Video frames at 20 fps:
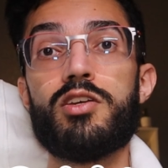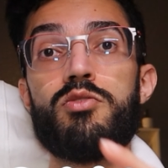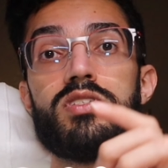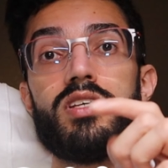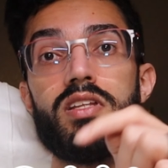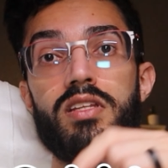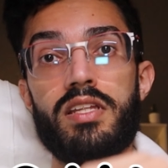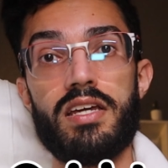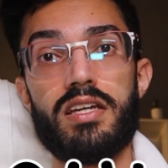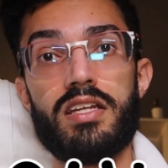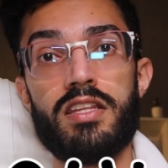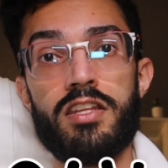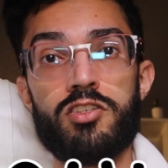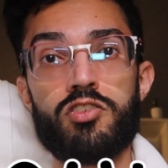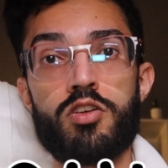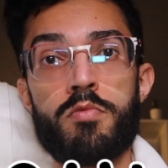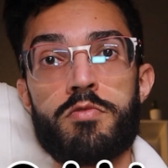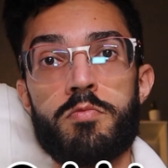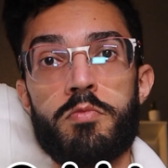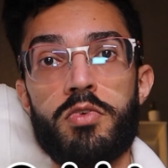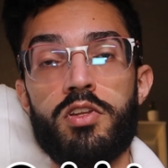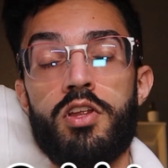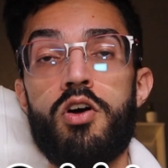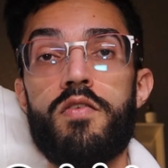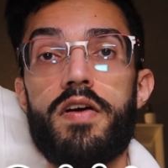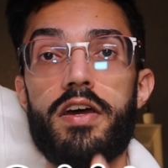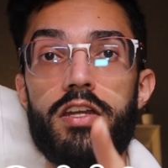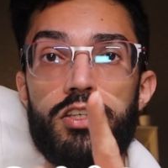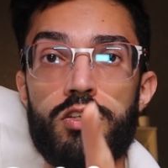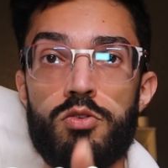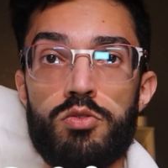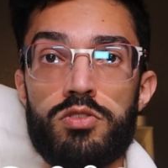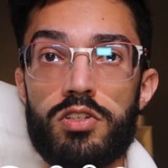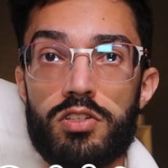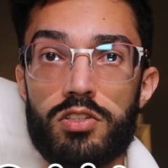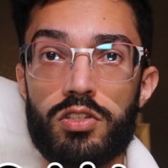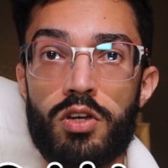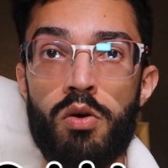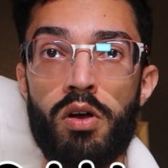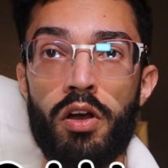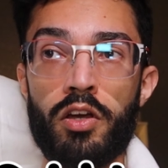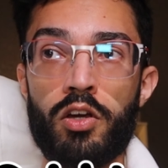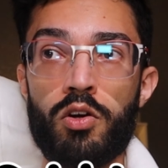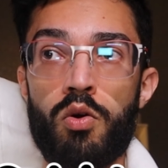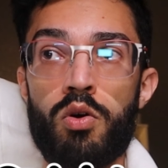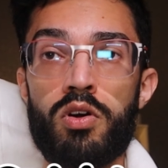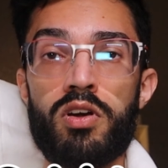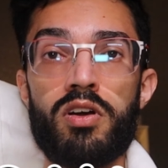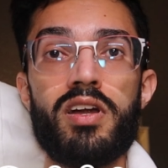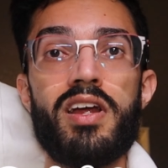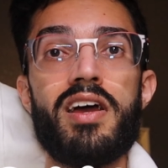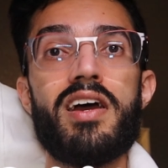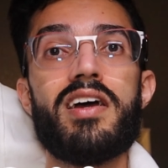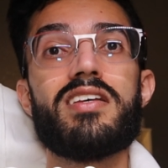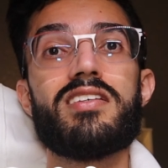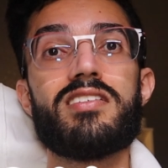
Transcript: Use the link in the description below and use this code on your order.